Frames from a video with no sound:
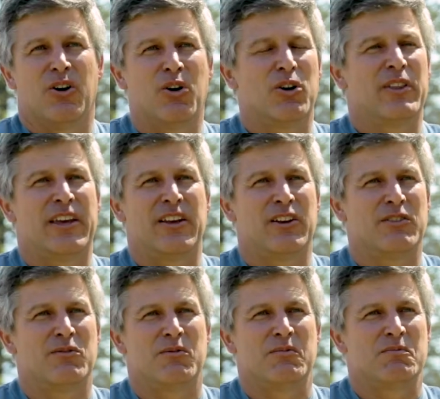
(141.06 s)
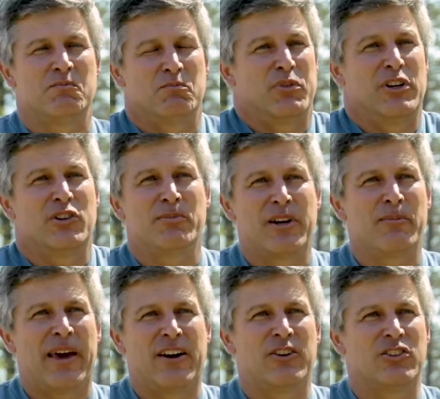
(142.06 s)
or they can put as many
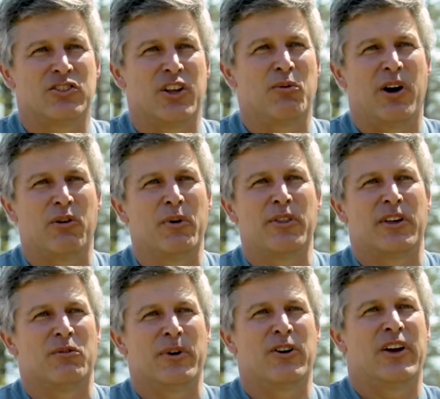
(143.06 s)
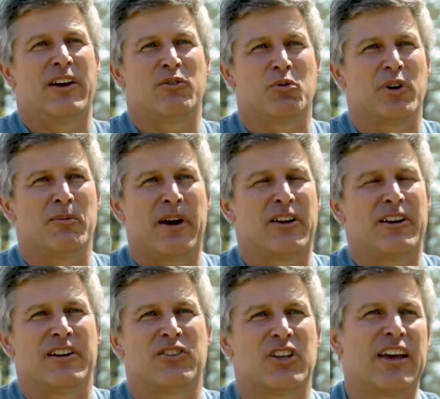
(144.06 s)
batteries as they want with it. We don't have to worry about
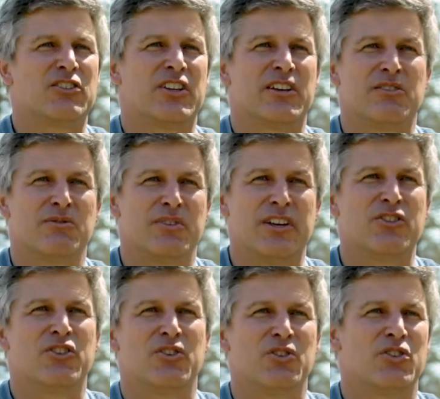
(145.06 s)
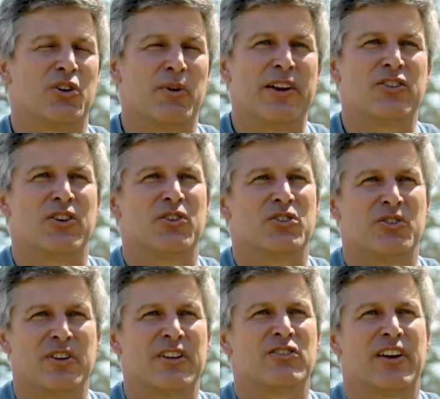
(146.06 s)
any sizing issues or ratios
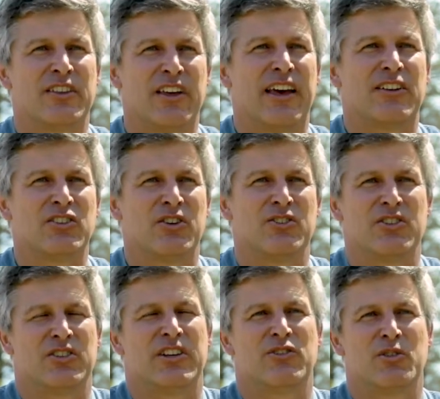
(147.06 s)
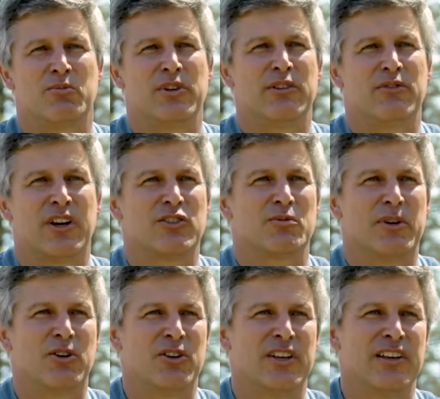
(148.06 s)
and things like that. So it just gives complete
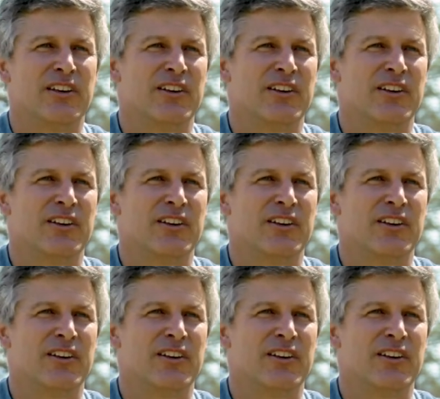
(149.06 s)
flexibility